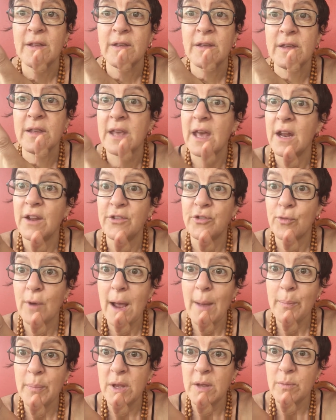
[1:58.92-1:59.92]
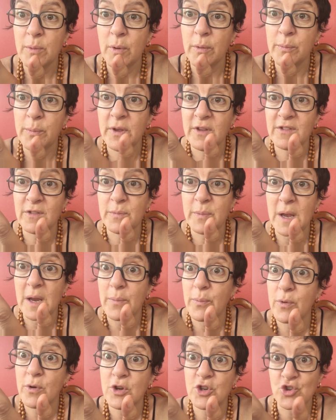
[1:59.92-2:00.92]
Get a scrap piece of
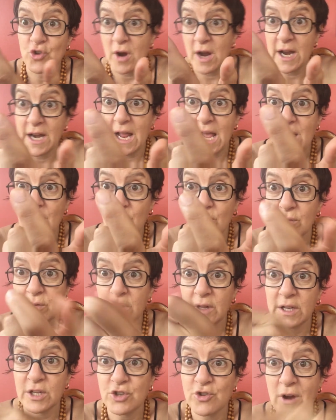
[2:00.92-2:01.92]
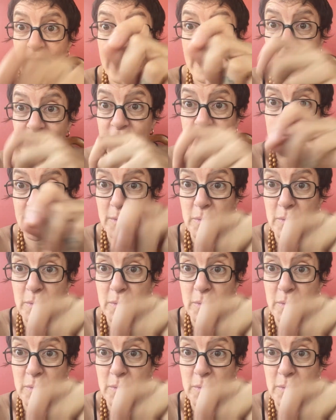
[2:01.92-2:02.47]
paper and try it out. Like try out different